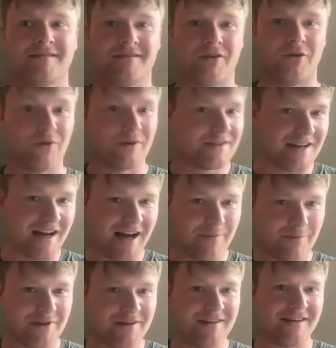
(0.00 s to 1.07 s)
going to
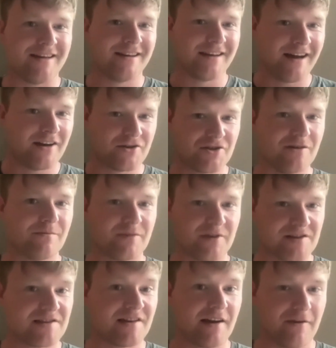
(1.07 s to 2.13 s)
happen in large
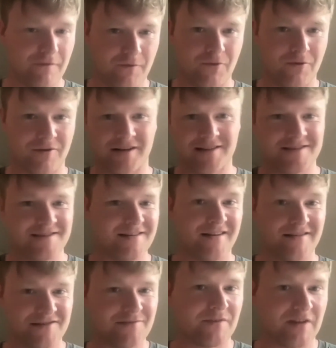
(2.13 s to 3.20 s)
numbers, and therefore it's
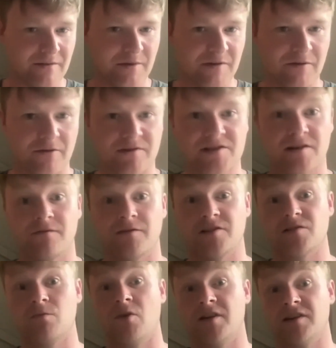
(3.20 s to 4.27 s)
not something to be focused on,
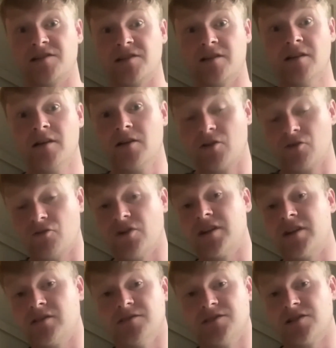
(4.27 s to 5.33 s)
versus what is a
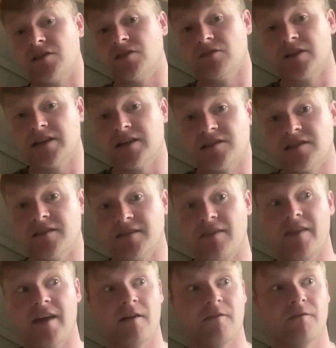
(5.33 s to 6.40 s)
critical security incident
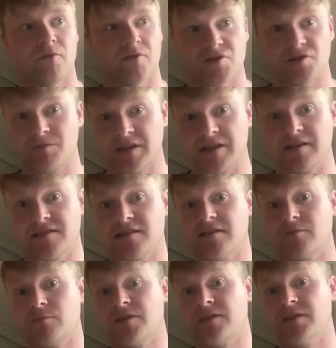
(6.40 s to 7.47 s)
and therefore should be
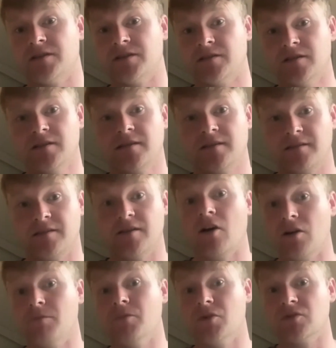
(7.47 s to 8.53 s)
considered with the
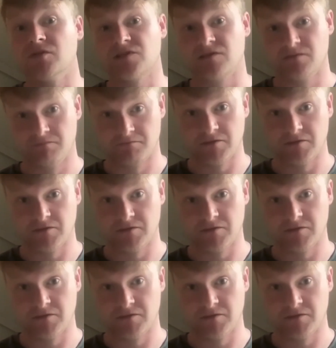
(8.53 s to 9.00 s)
utmost,